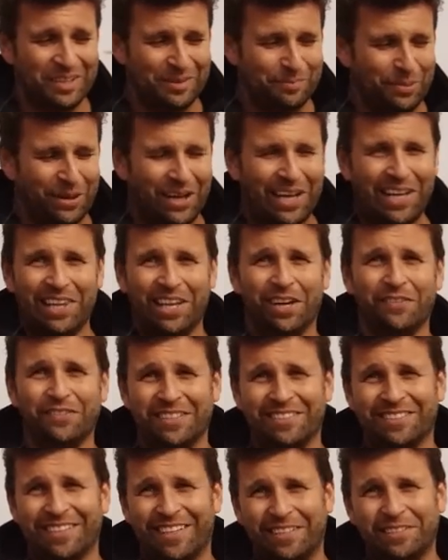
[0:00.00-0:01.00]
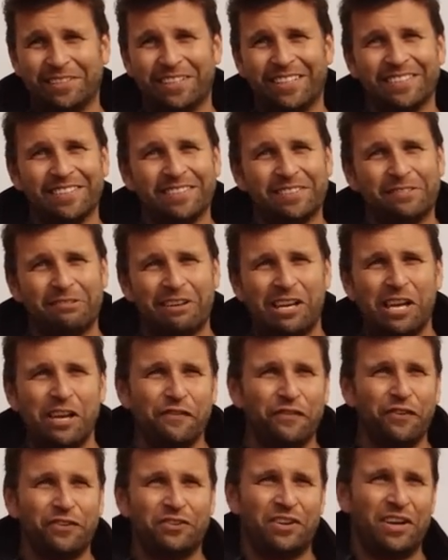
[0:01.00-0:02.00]
but I love this lens because it's great
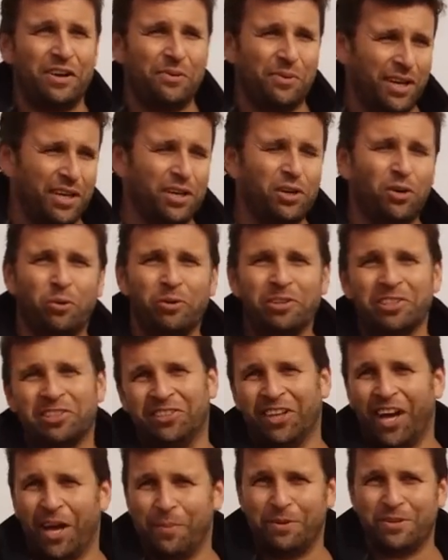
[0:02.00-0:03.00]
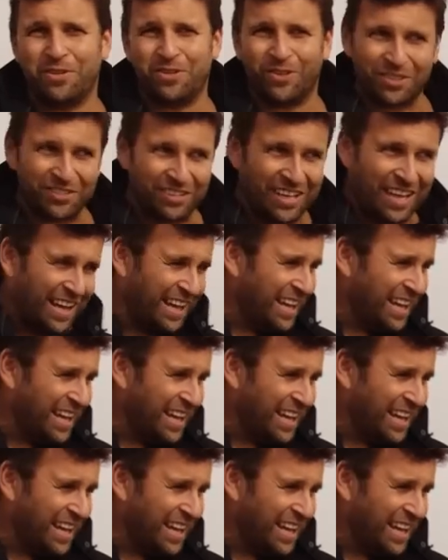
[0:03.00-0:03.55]
for doing what I call sniper shots,